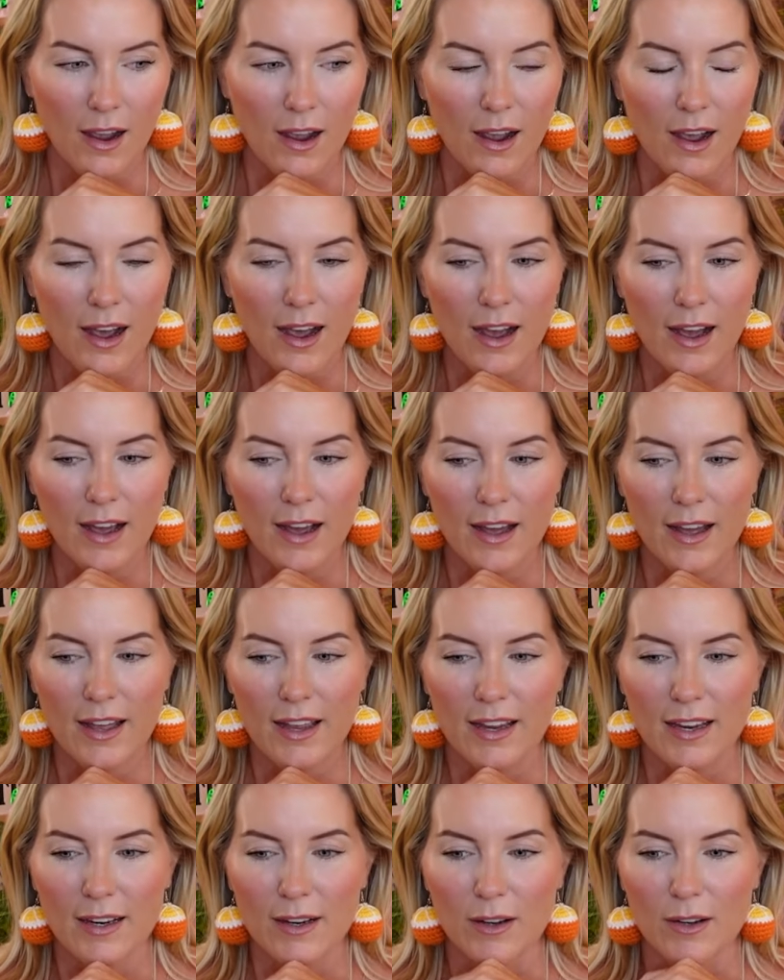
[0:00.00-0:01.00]

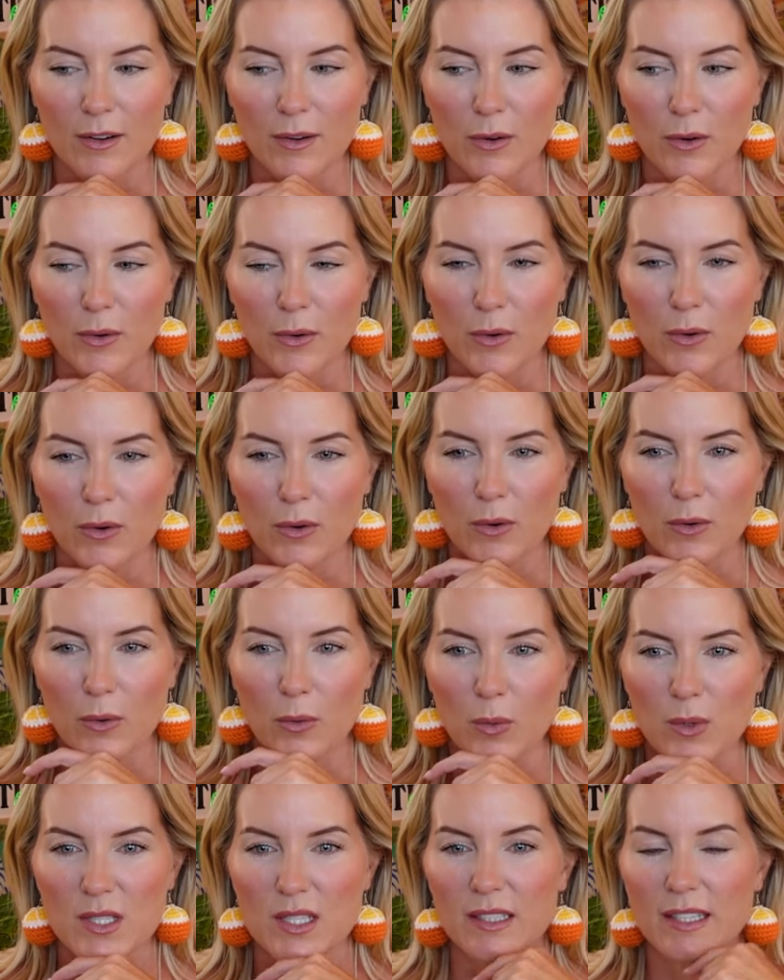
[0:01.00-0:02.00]
I
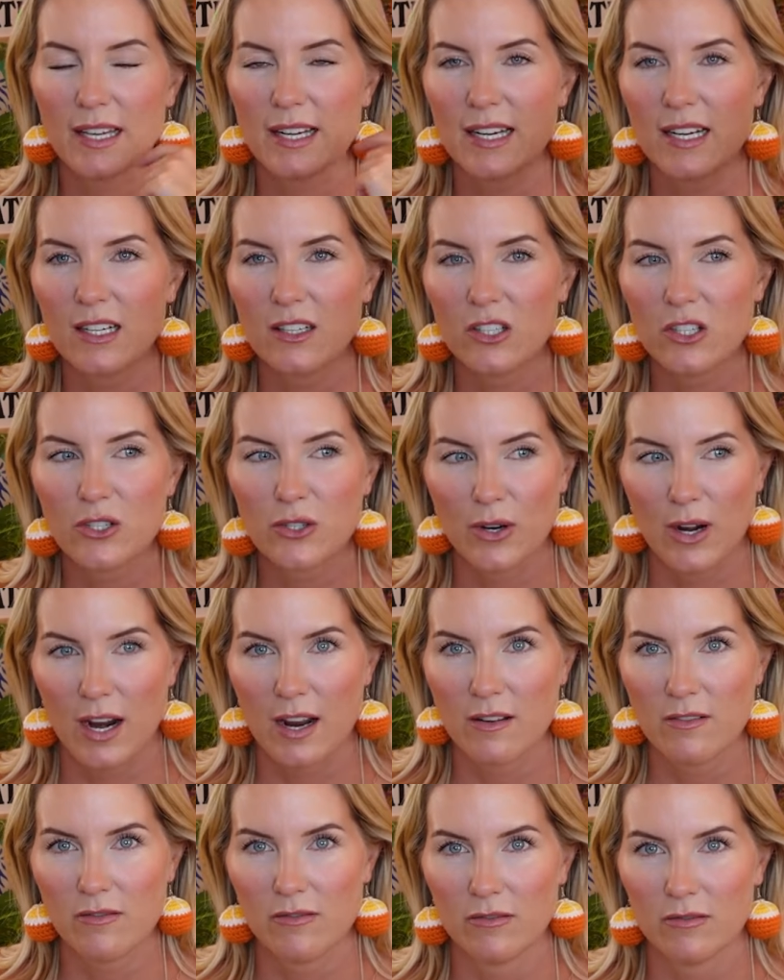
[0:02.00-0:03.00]
was letting her
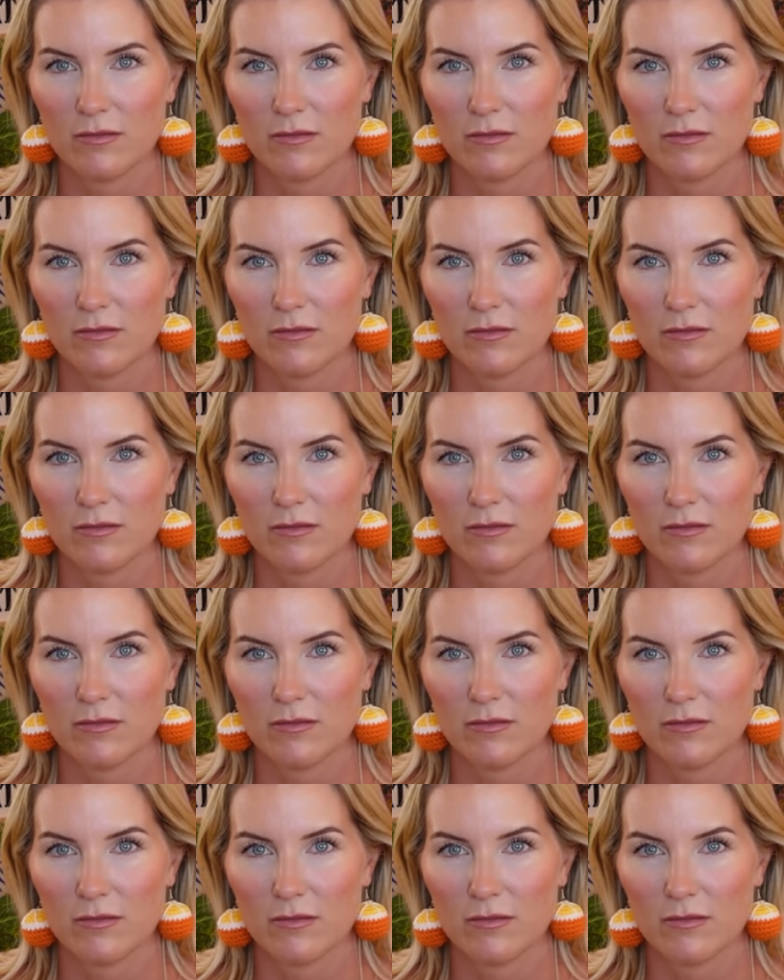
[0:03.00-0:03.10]
drive,